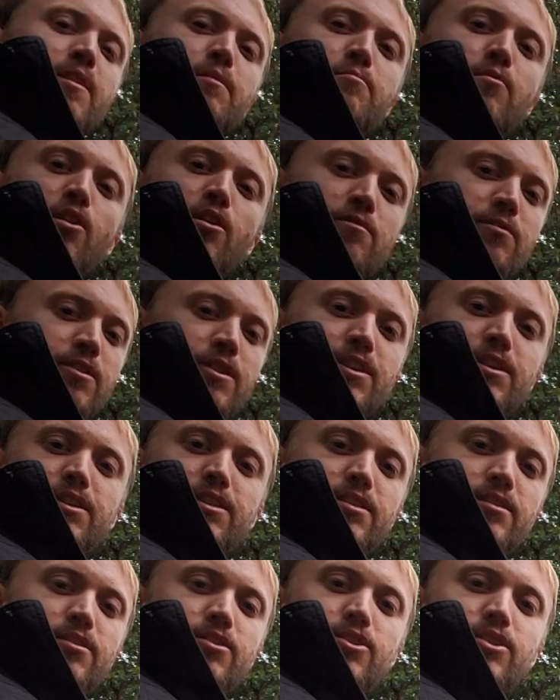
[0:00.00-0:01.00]

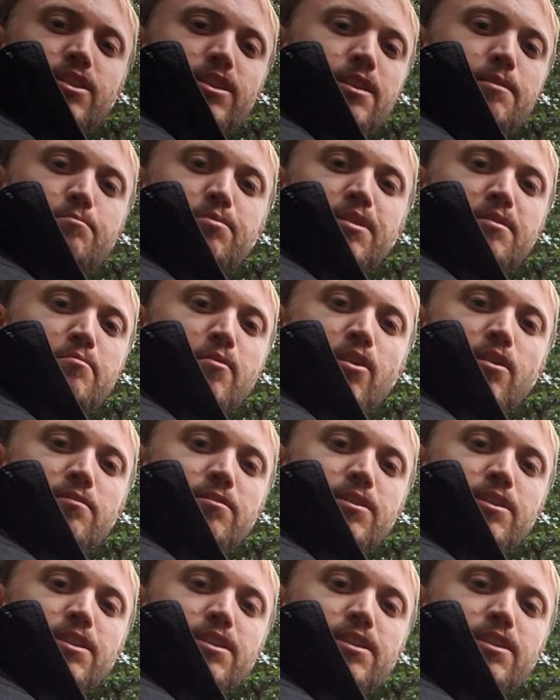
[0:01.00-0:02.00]
Marvelous, simply
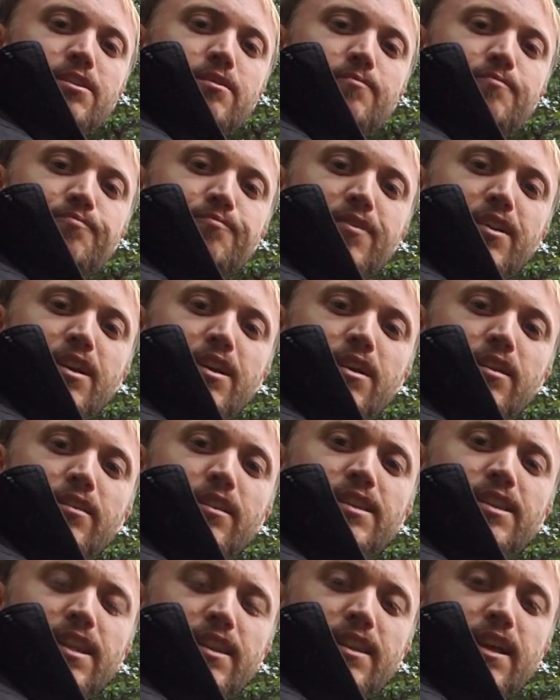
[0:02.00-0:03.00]
marvelous.
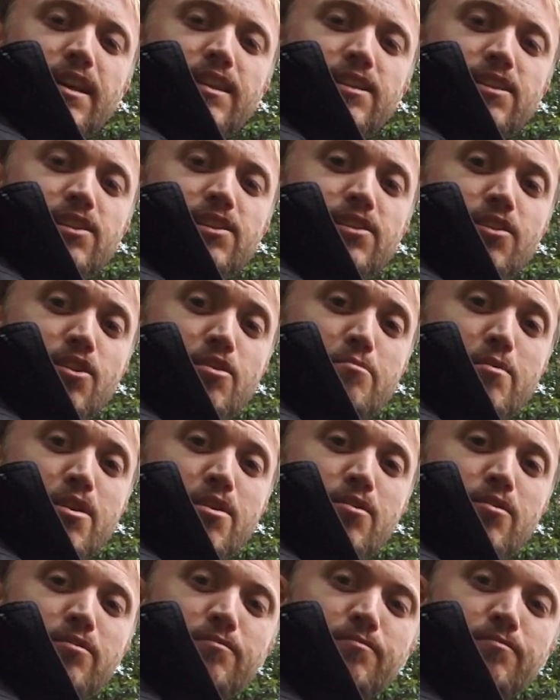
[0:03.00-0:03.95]
Let's get that in slow-mo.